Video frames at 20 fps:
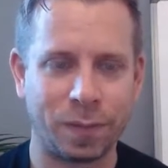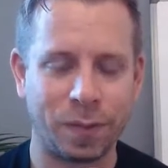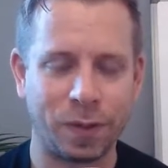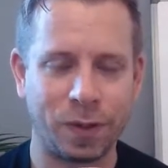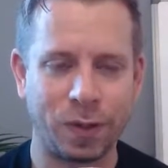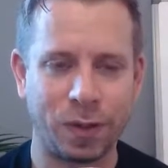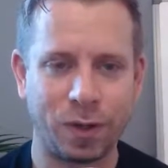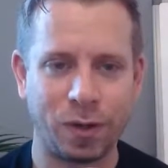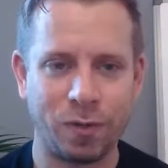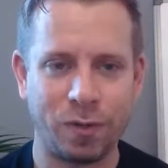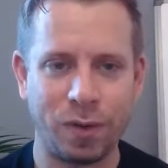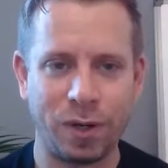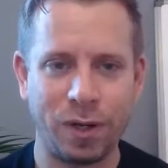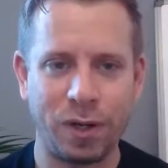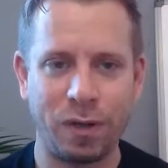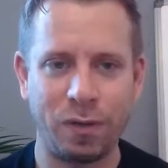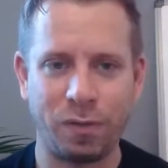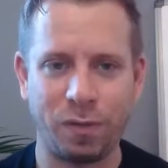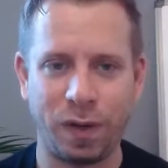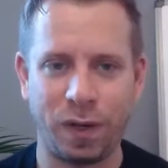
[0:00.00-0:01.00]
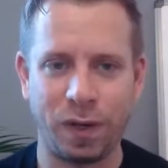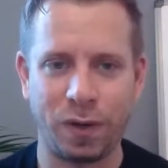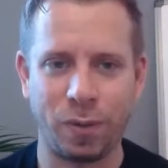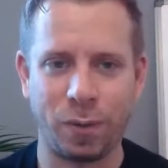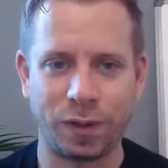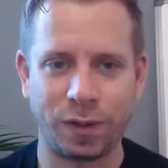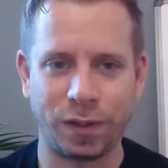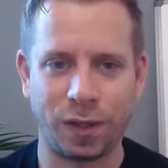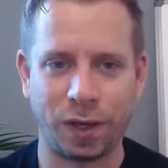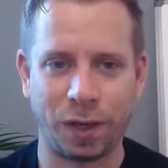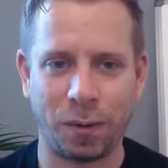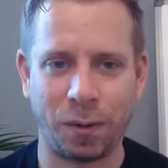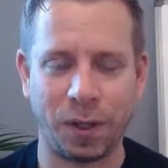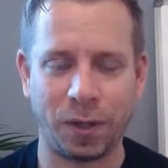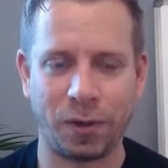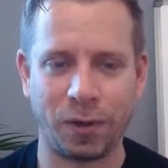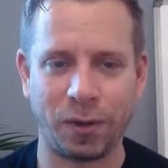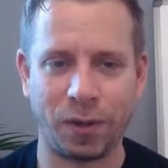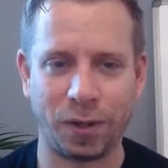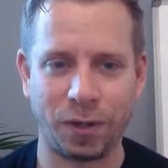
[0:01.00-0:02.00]
And you can really feel what's going
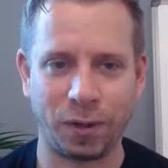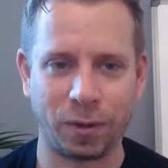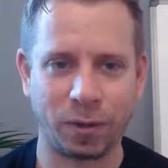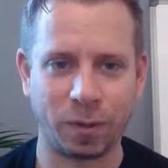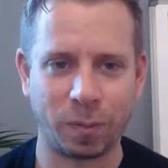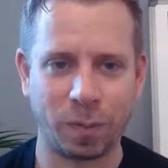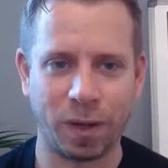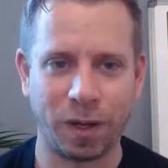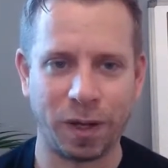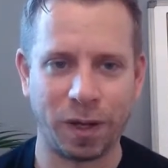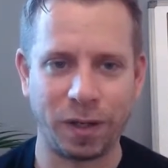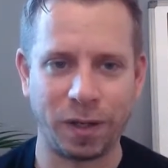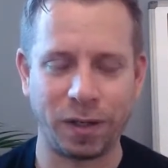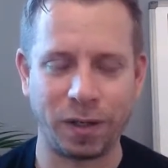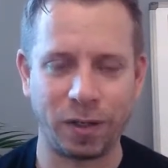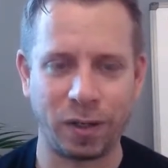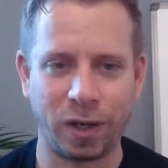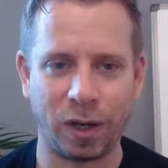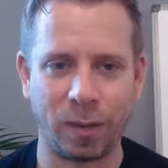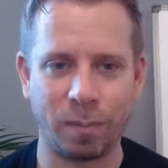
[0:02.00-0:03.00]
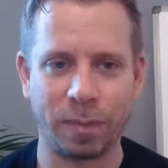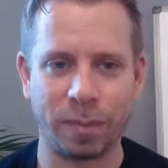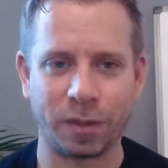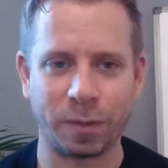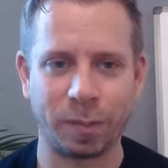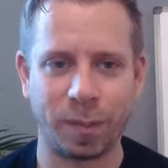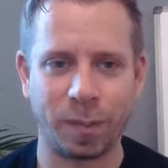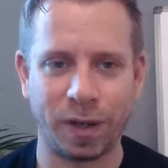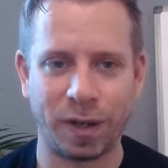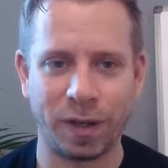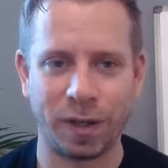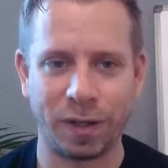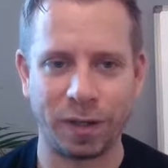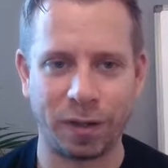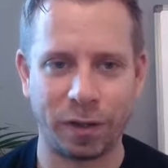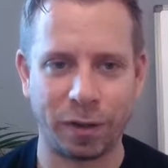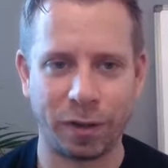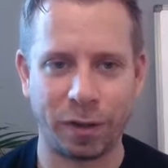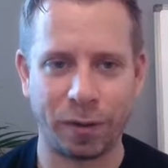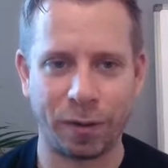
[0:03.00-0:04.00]
on in your spine, in your lumbar spine, in
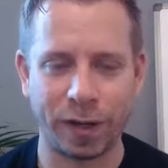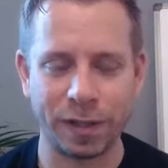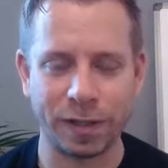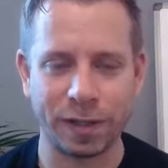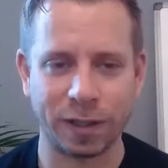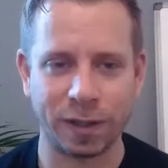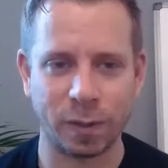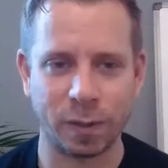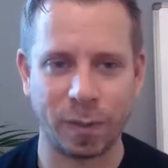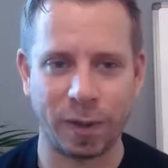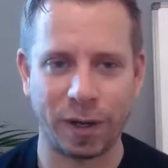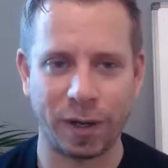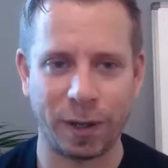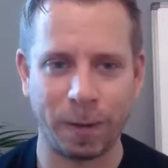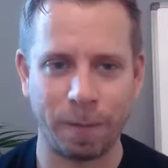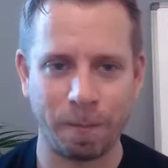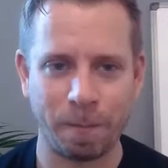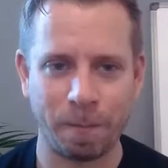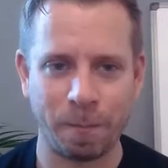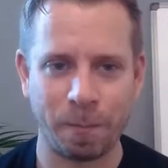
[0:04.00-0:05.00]
your thoracic spine.